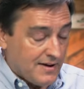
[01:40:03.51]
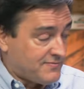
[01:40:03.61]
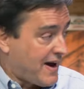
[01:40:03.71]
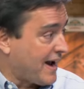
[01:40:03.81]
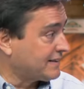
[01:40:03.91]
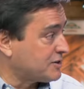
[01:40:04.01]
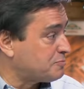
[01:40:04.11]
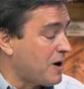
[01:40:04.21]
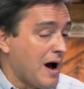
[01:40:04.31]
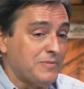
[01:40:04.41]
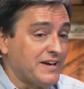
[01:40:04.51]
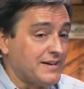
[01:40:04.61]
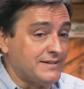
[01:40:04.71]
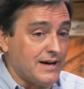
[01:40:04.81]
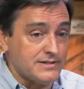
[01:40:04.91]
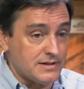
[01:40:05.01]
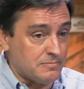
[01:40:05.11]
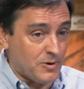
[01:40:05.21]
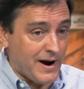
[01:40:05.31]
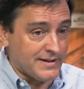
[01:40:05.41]
In fact, there's probably a
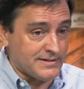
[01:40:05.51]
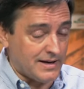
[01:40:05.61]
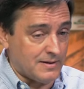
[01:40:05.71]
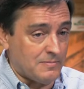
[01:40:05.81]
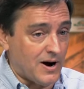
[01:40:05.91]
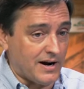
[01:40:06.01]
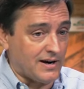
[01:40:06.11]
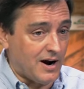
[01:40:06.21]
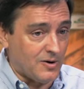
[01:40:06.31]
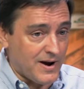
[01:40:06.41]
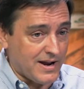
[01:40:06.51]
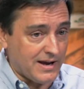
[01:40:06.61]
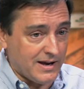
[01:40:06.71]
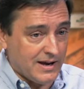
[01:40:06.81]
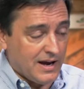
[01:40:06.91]
dozen brands on the market already.